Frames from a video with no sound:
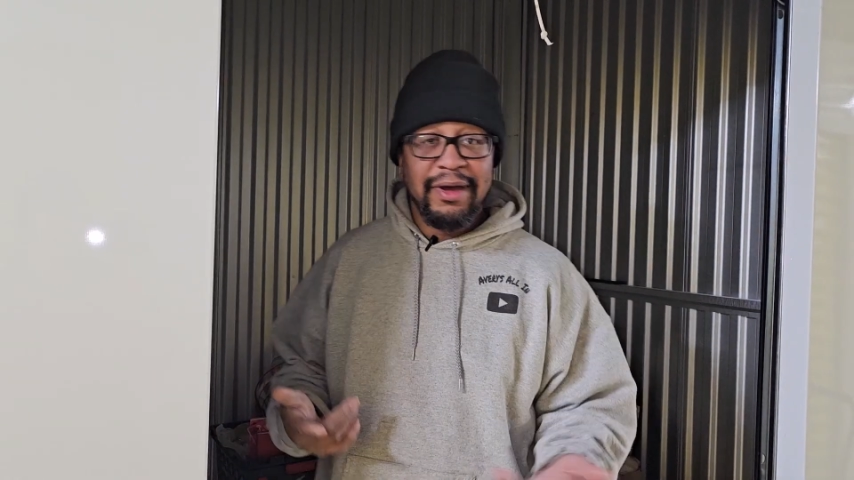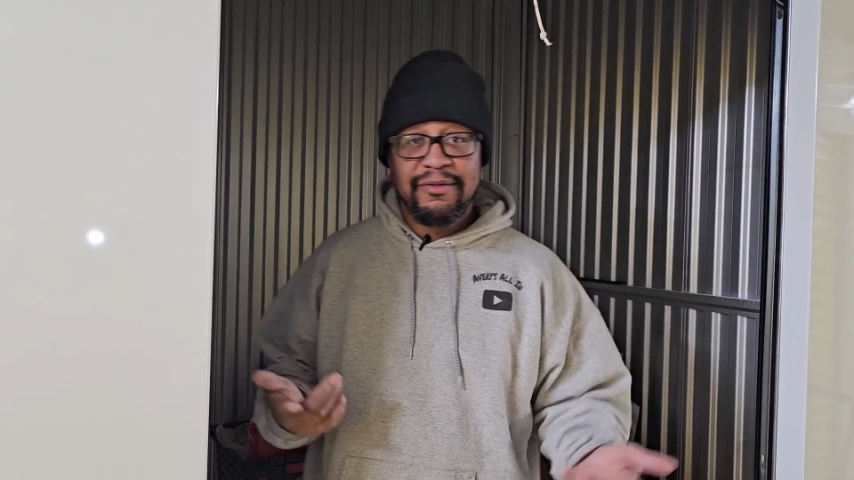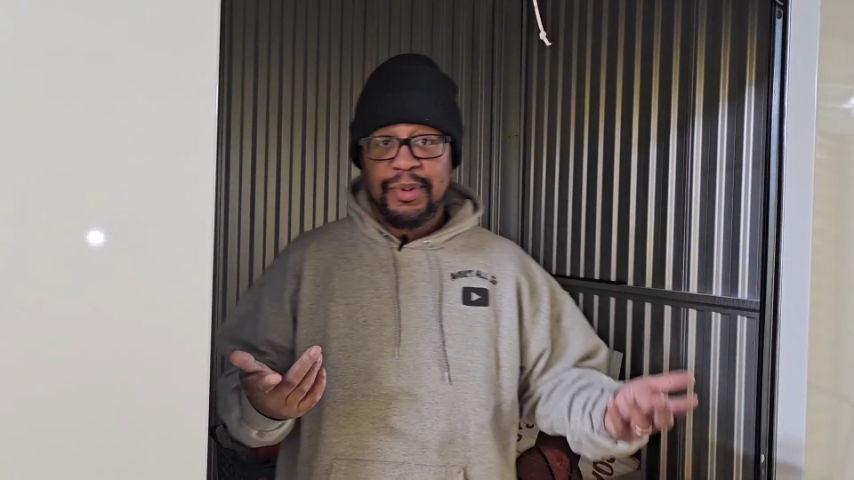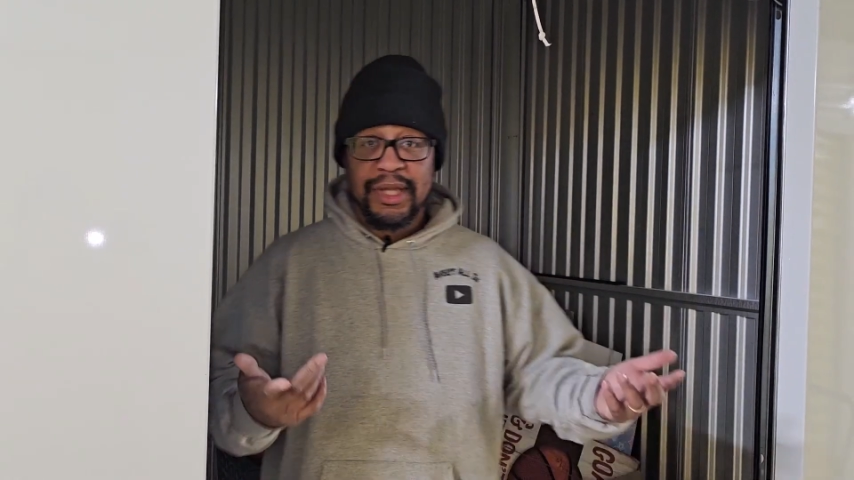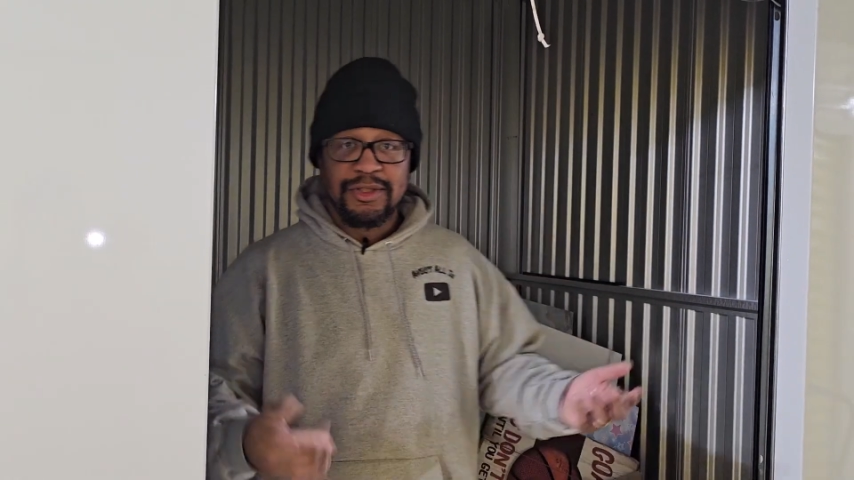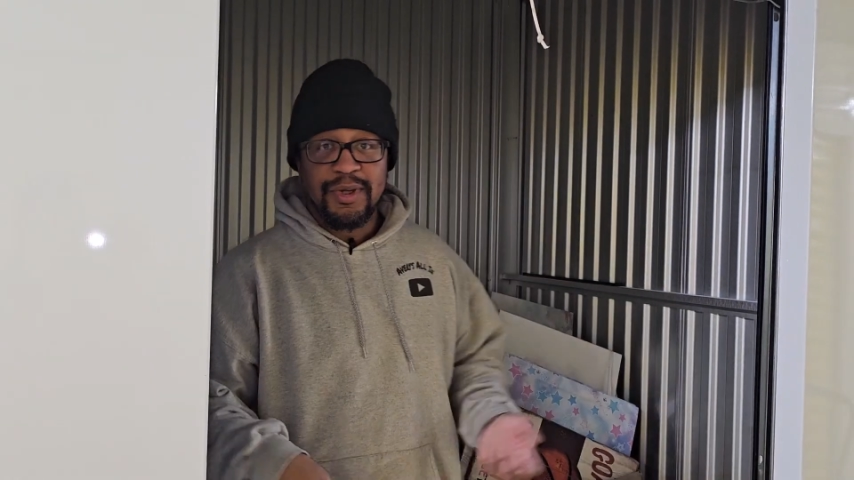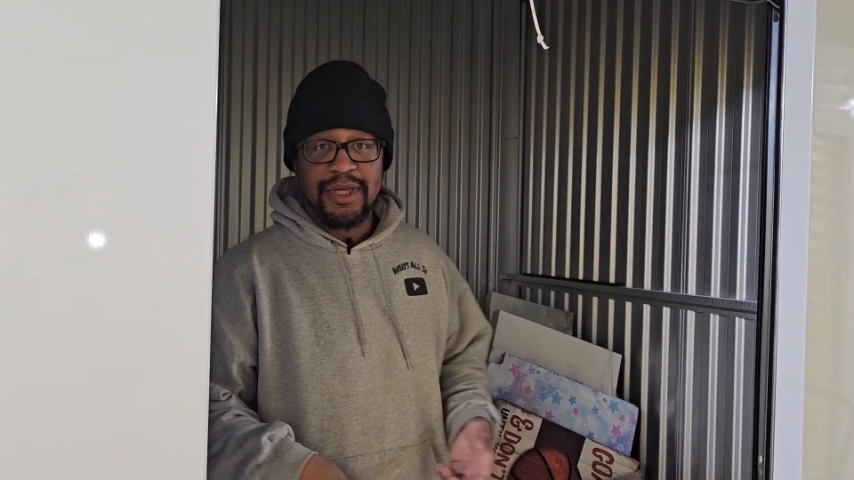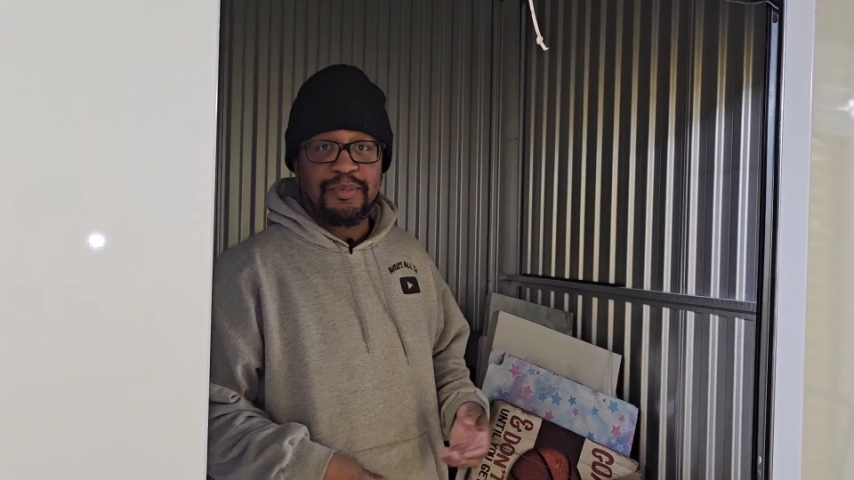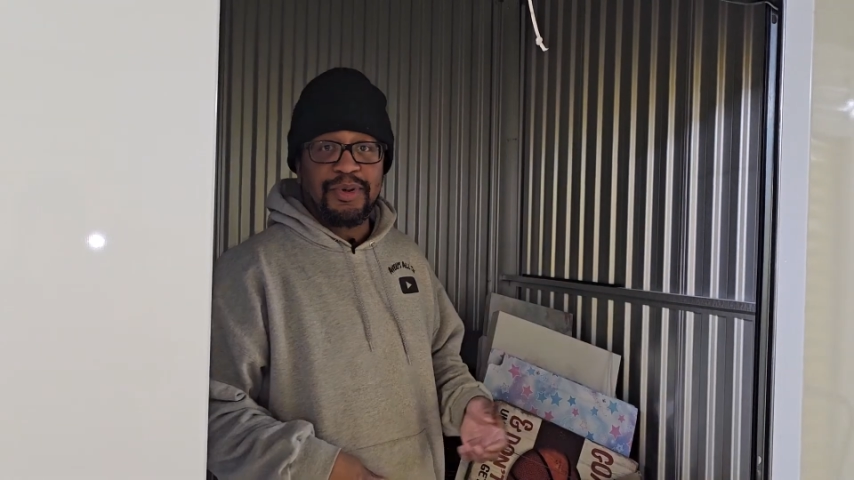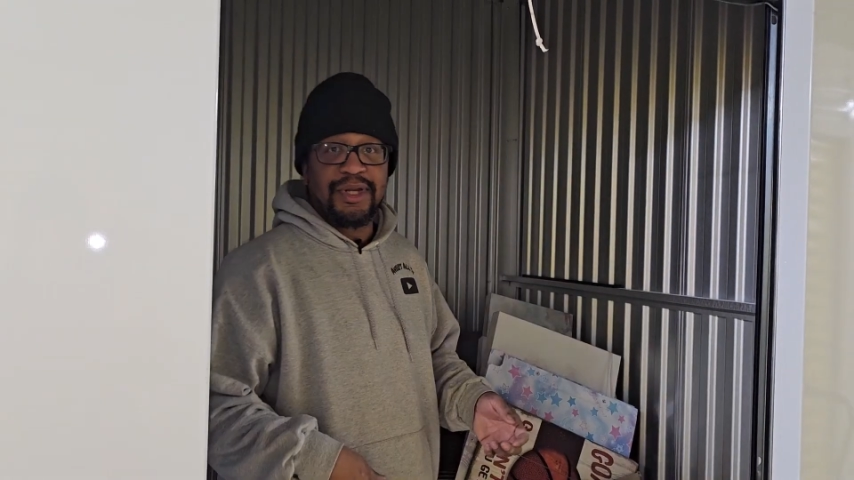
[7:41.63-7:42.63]
we have a place
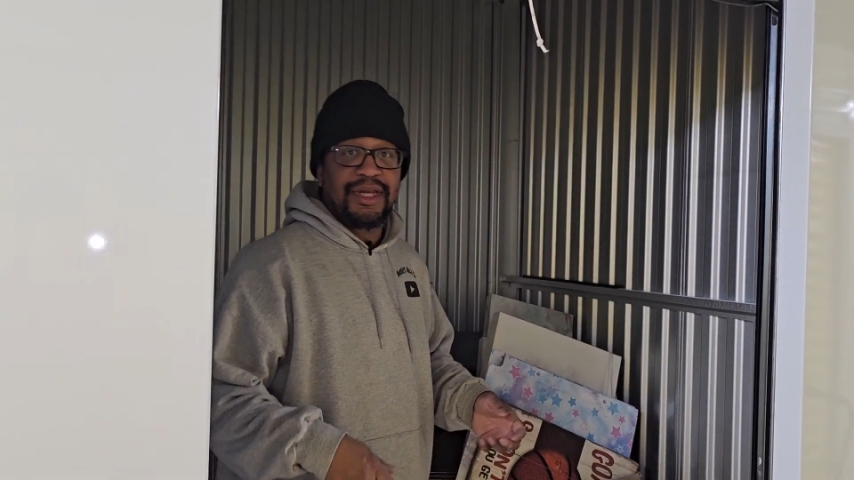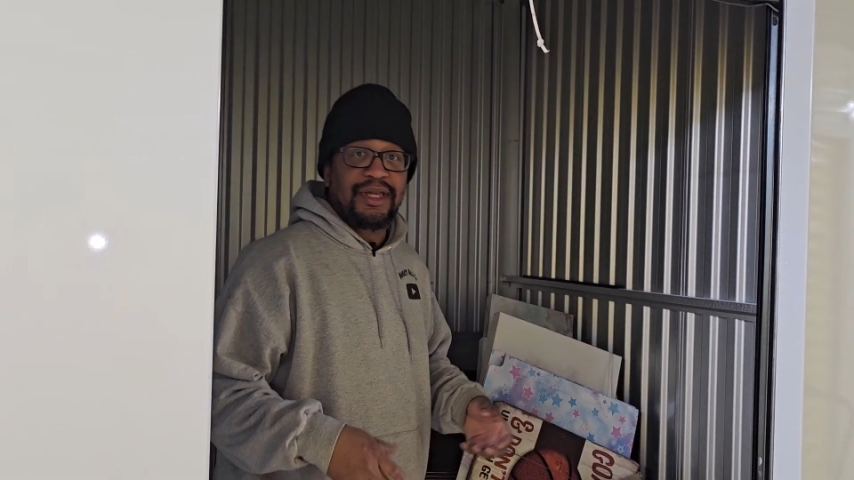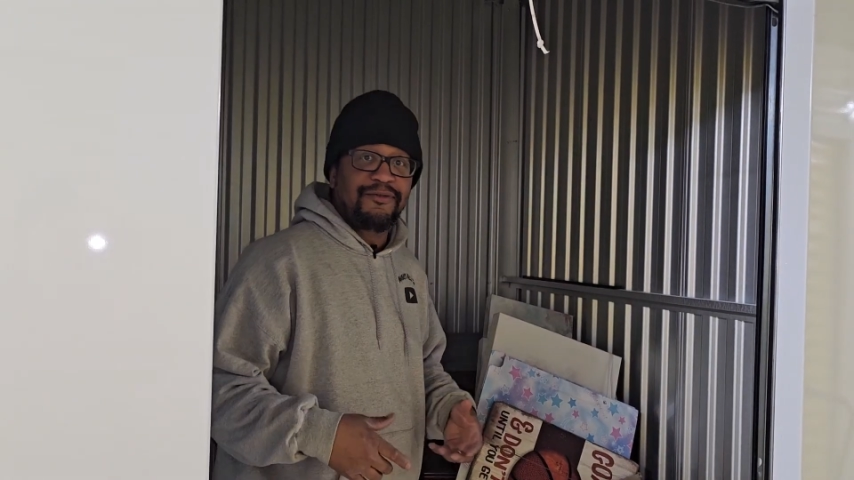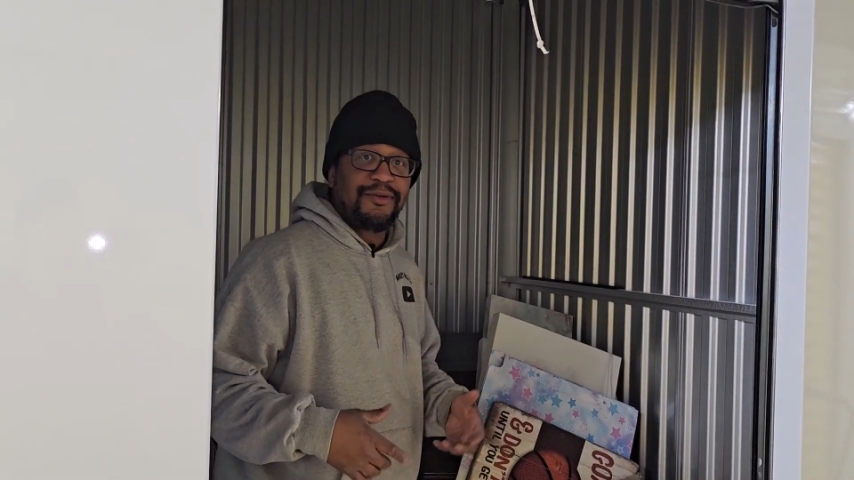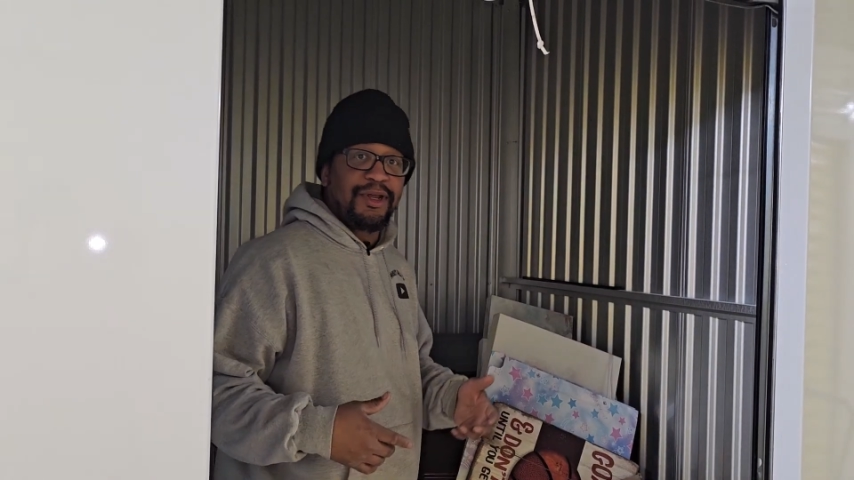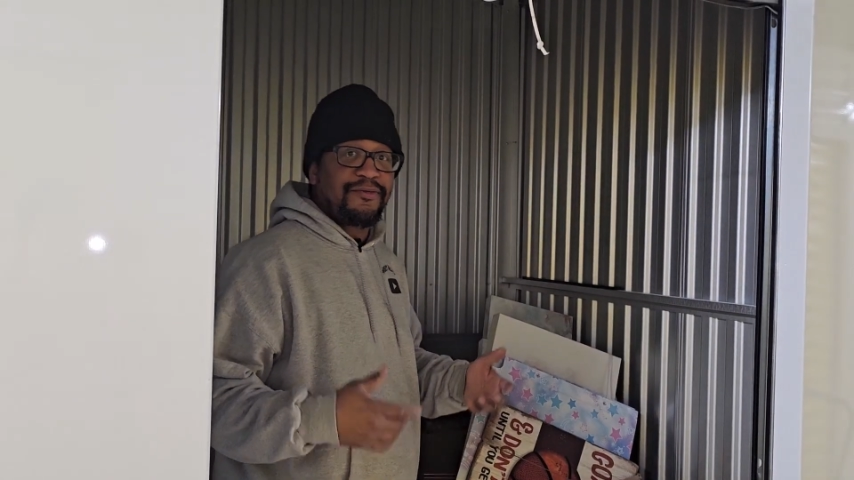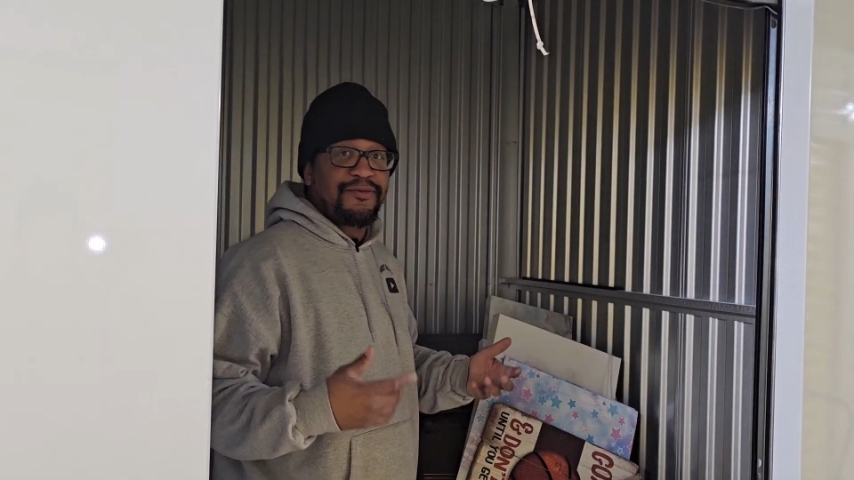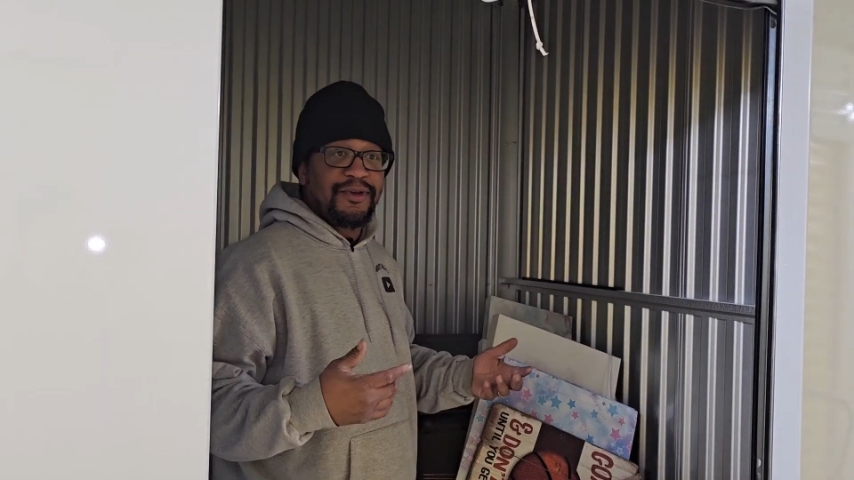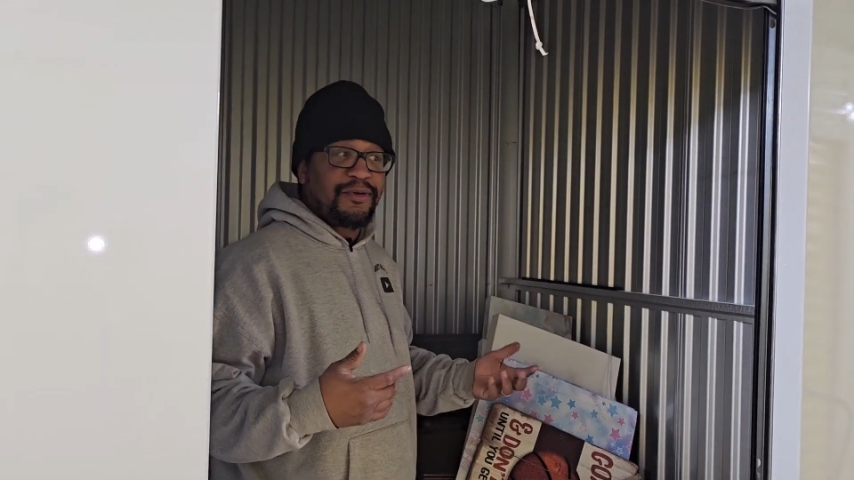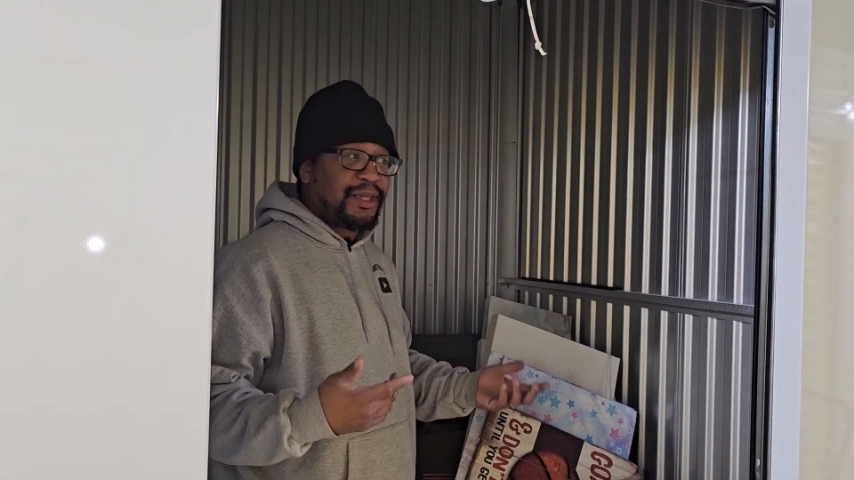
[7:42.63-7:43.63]
we can put it if we
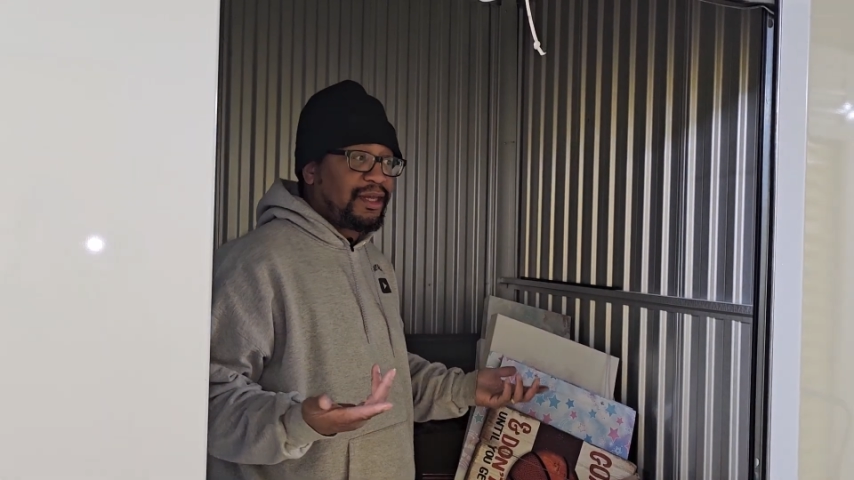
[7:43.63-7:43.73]
don't feel